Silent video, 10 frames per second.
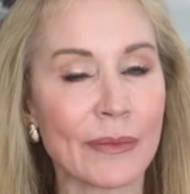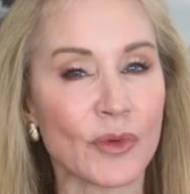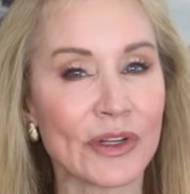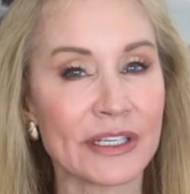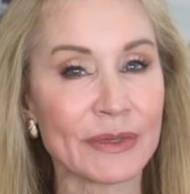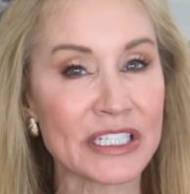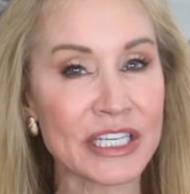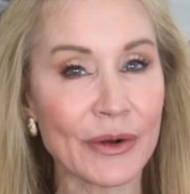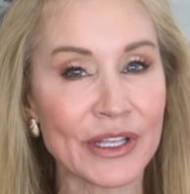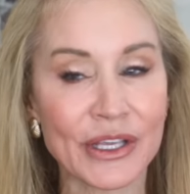I'm going to be
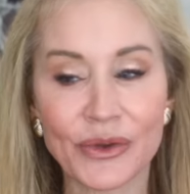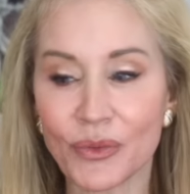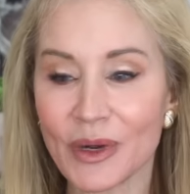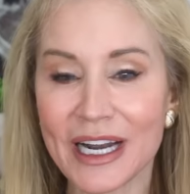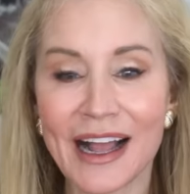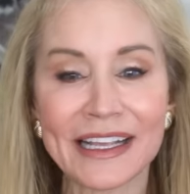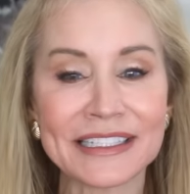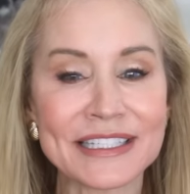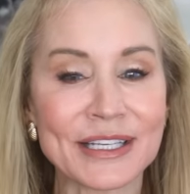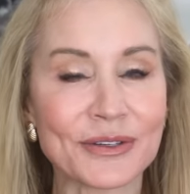showing you what I
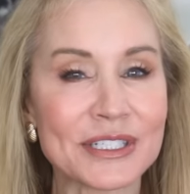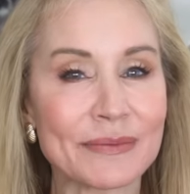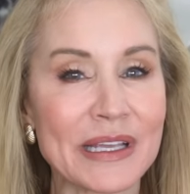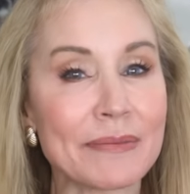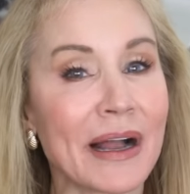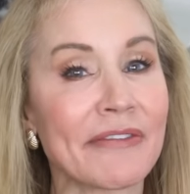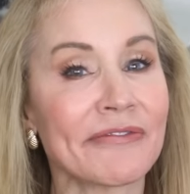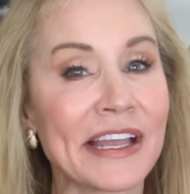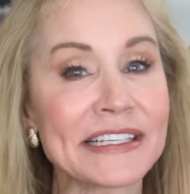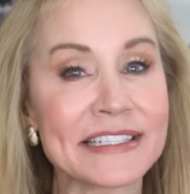consider to be my
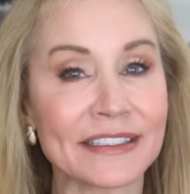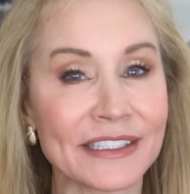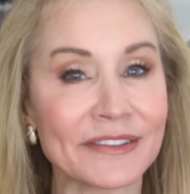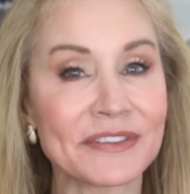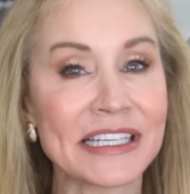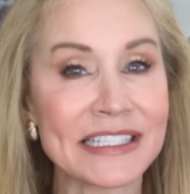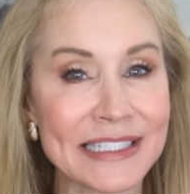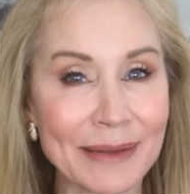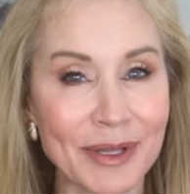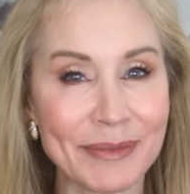face lifting
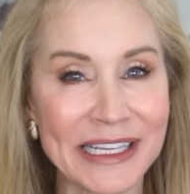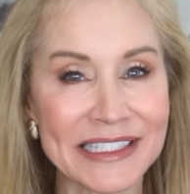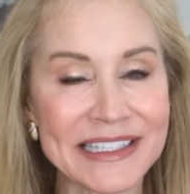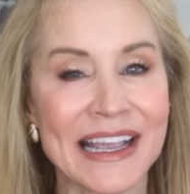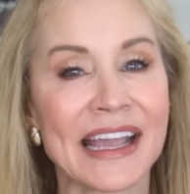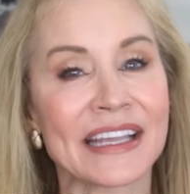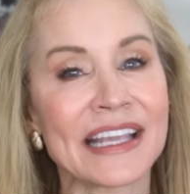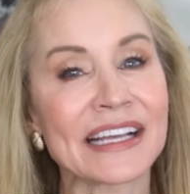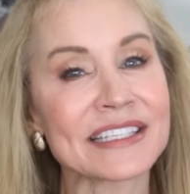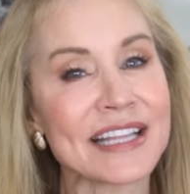supplements.
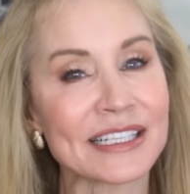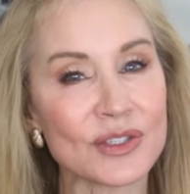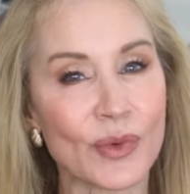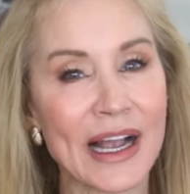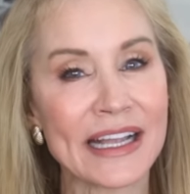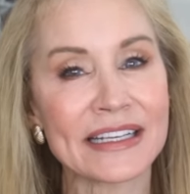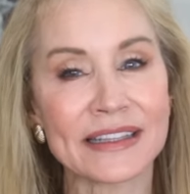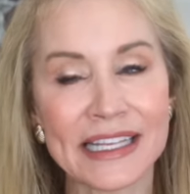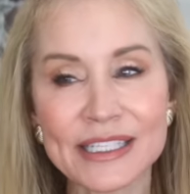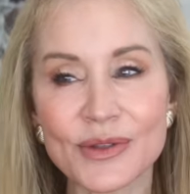Yes, that's right.
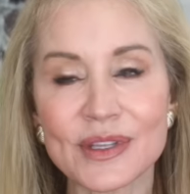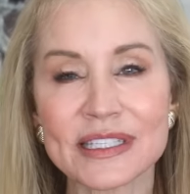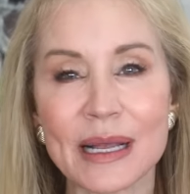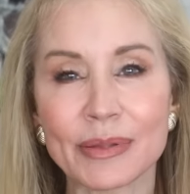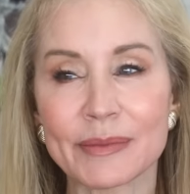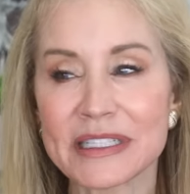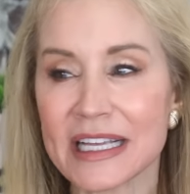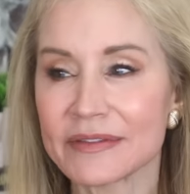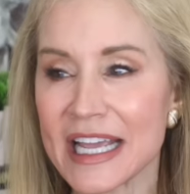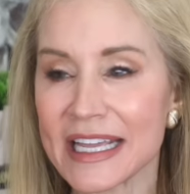These are the
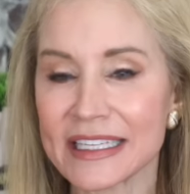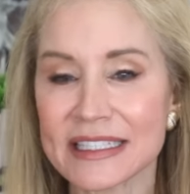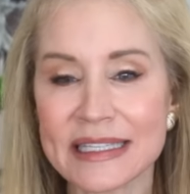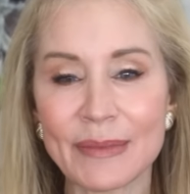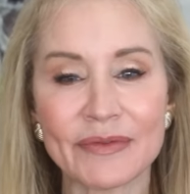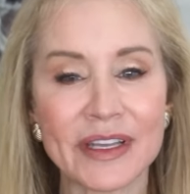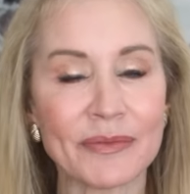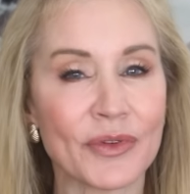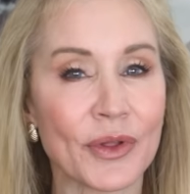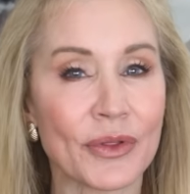supplements I've taken, some of
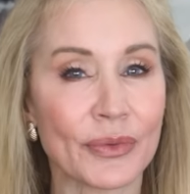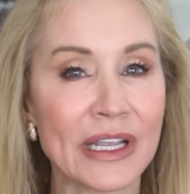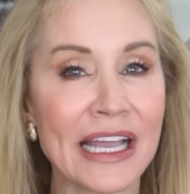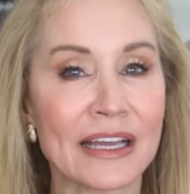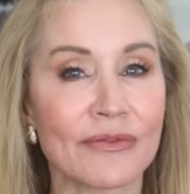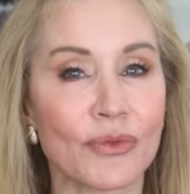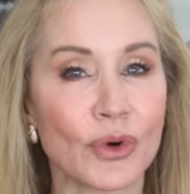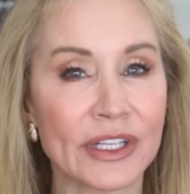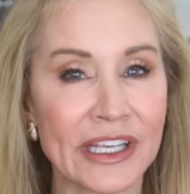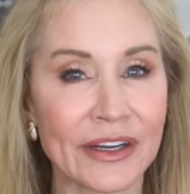them for 3 and
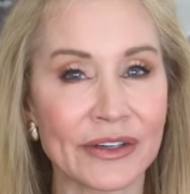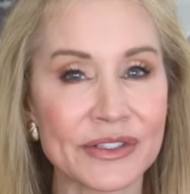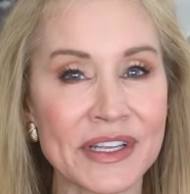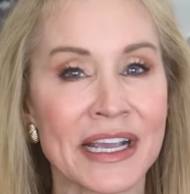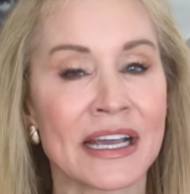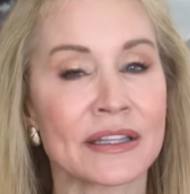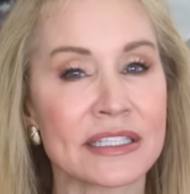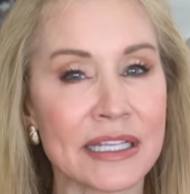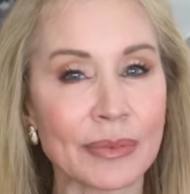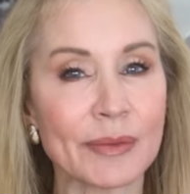4 years,
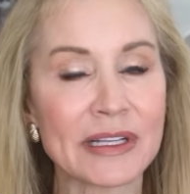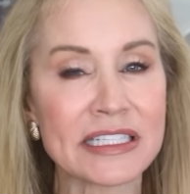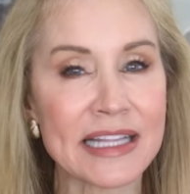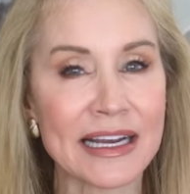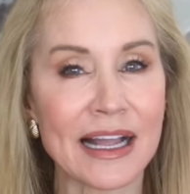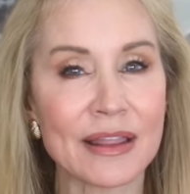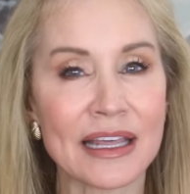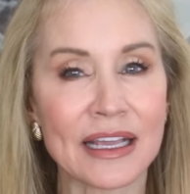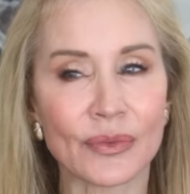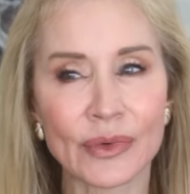the supplements that I
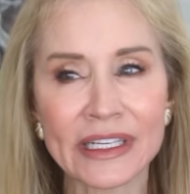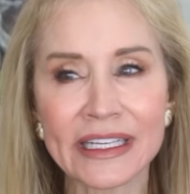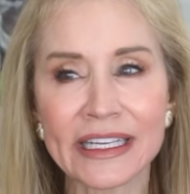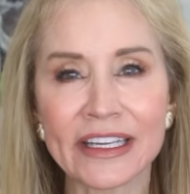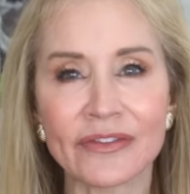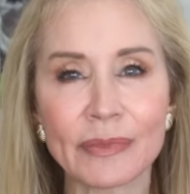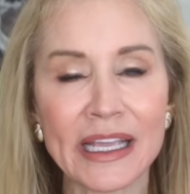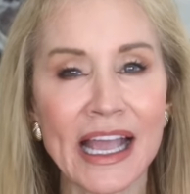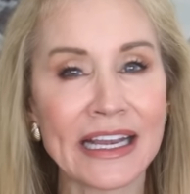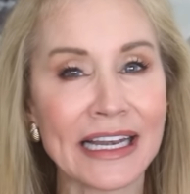think really give
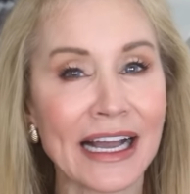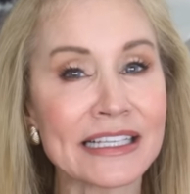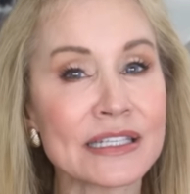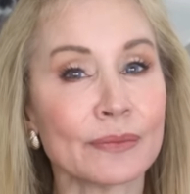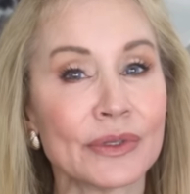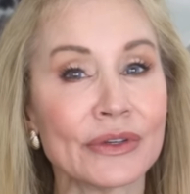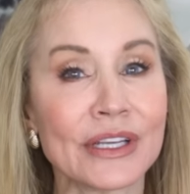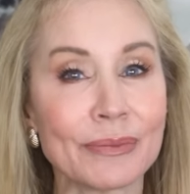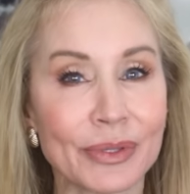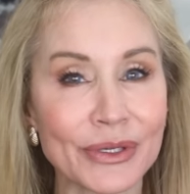me a nice
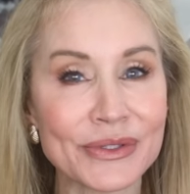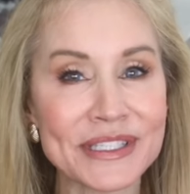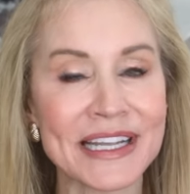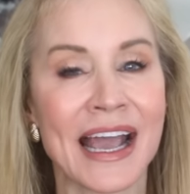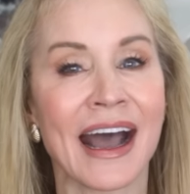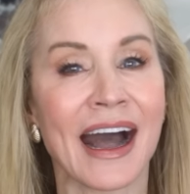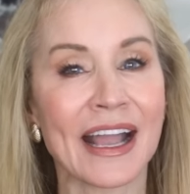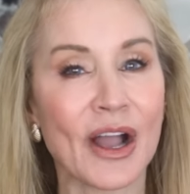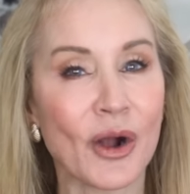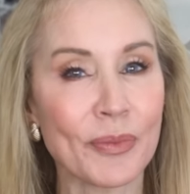beauty boost.
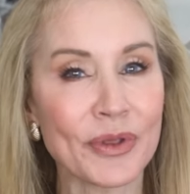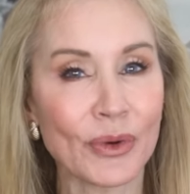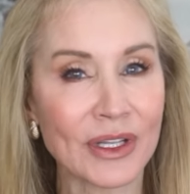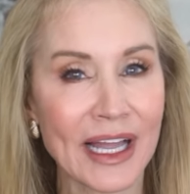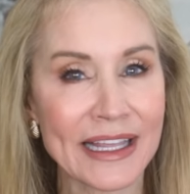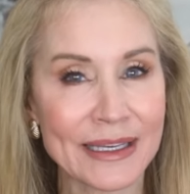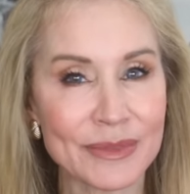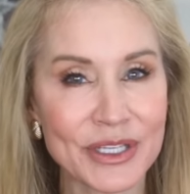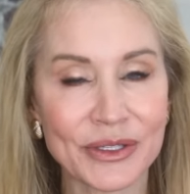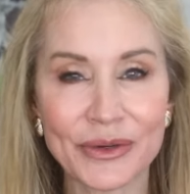I hope you will like
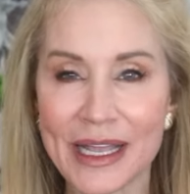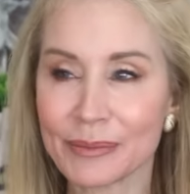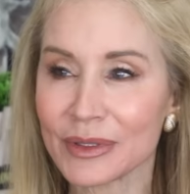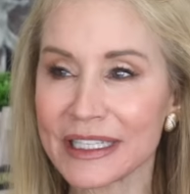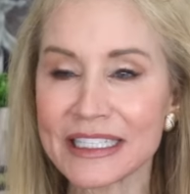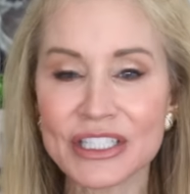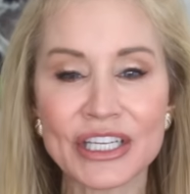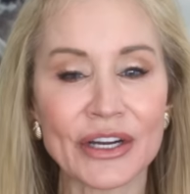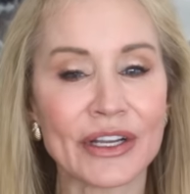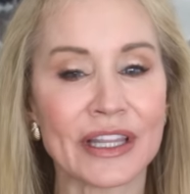them too, and please
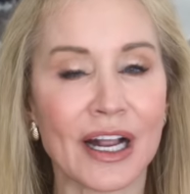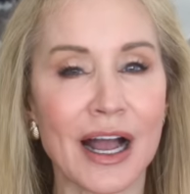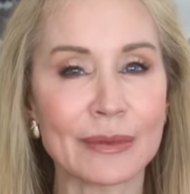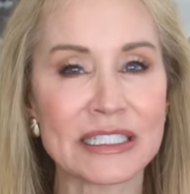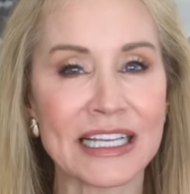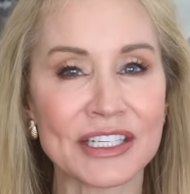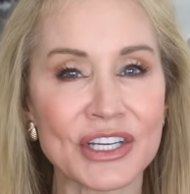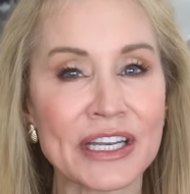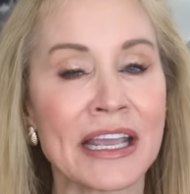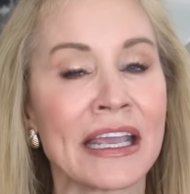share in the comment
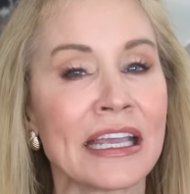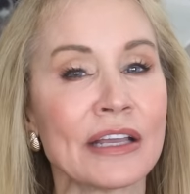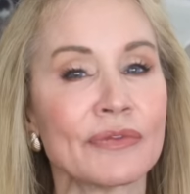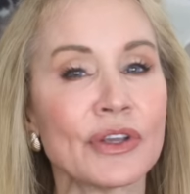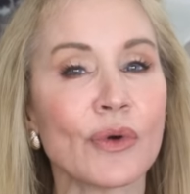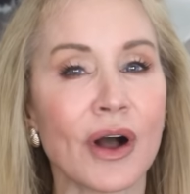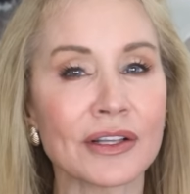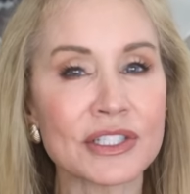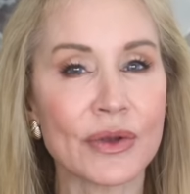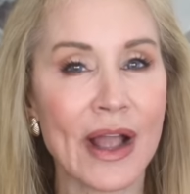section if you
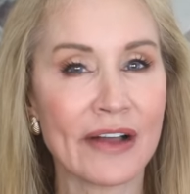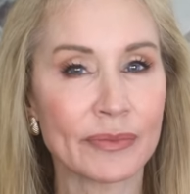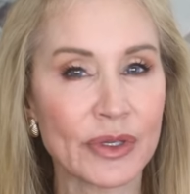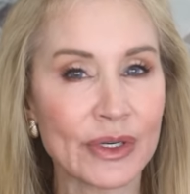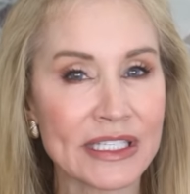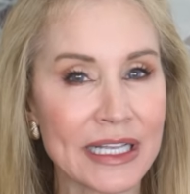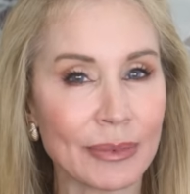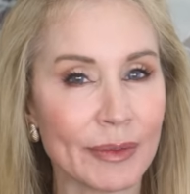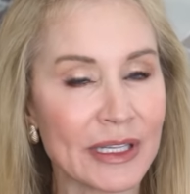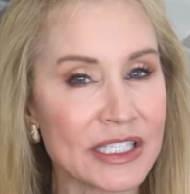also have beauty
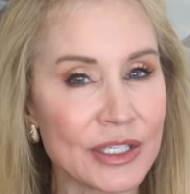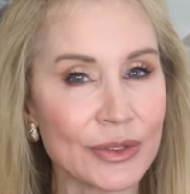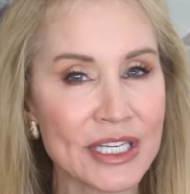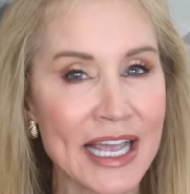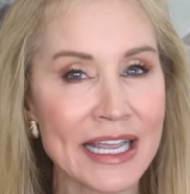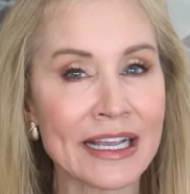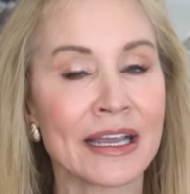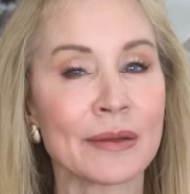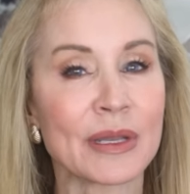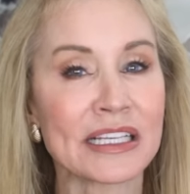supplements you take,
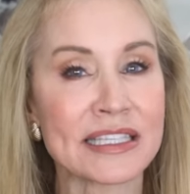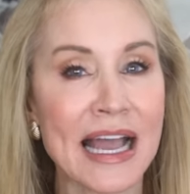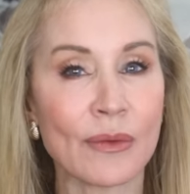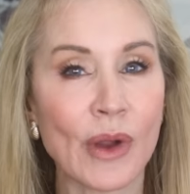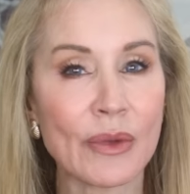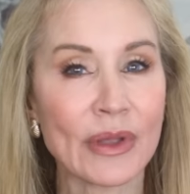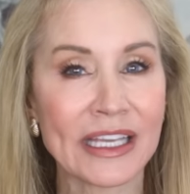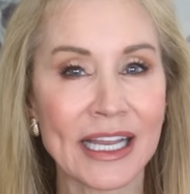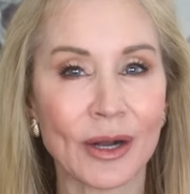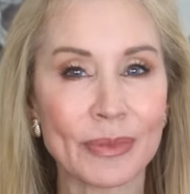because that way we
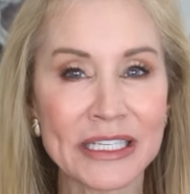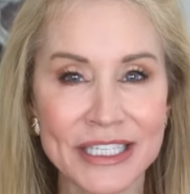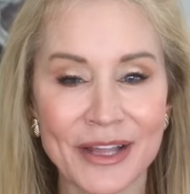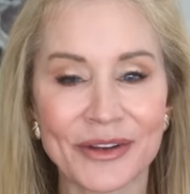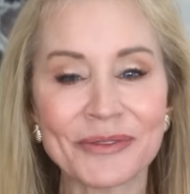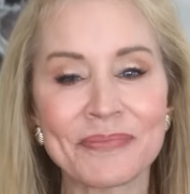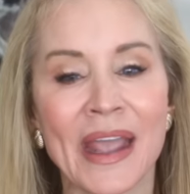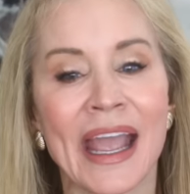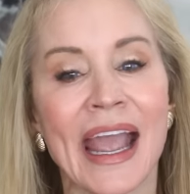can help each other.